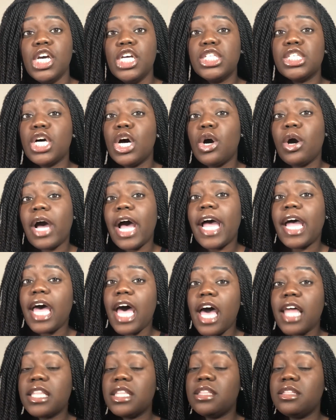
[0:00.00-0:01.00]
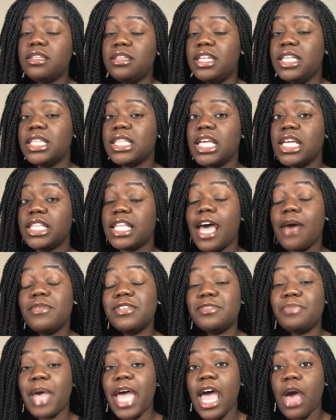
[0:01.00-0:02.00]
So I didn't think that
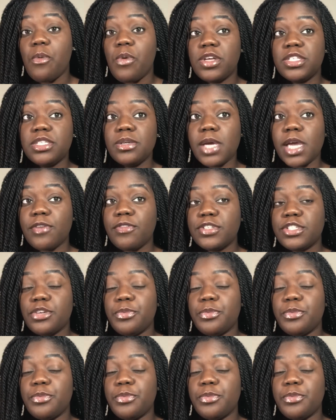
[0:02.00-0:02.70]
was bad whatsoever.